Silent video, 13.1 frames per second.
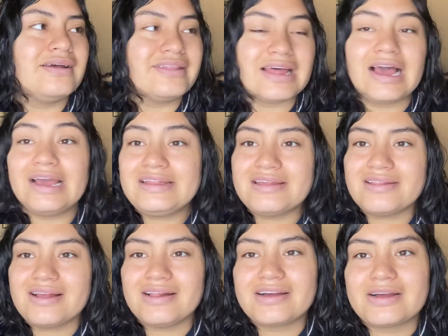I did
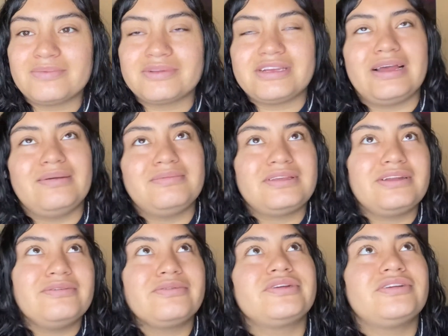that a couple times, and
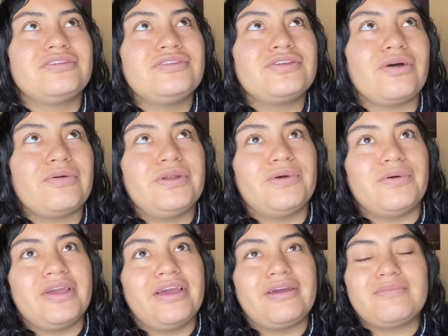it was just so
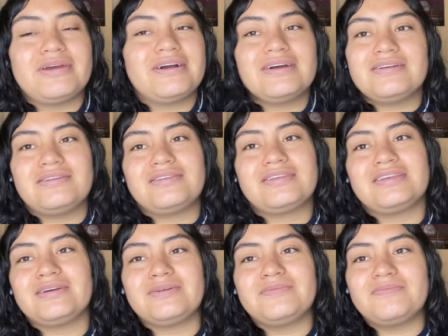annoying because,
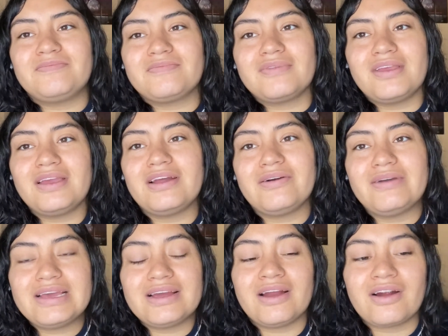you know,
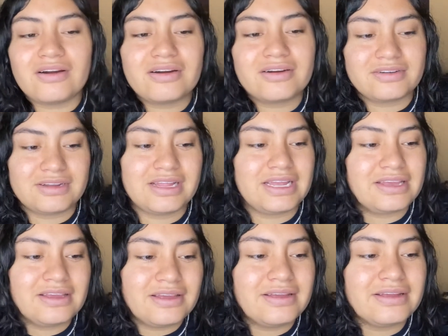it hurt. Like,
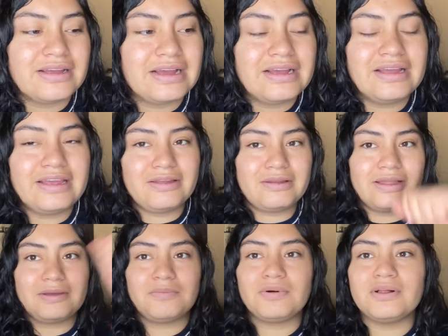it
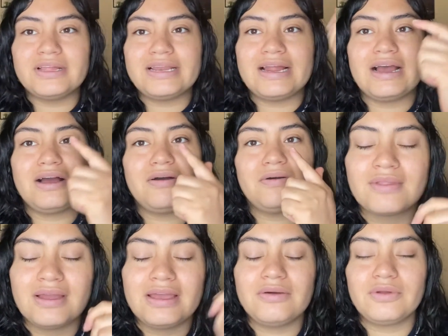like pull it out.
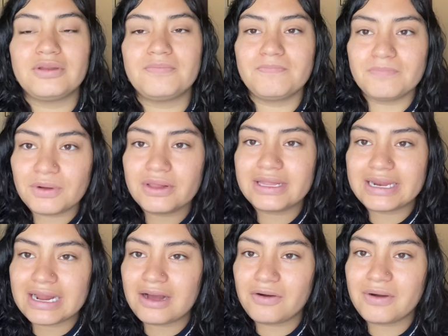It would pull it
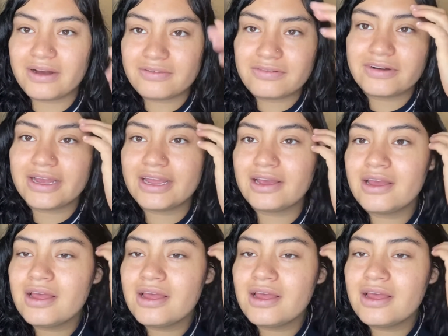out halfway,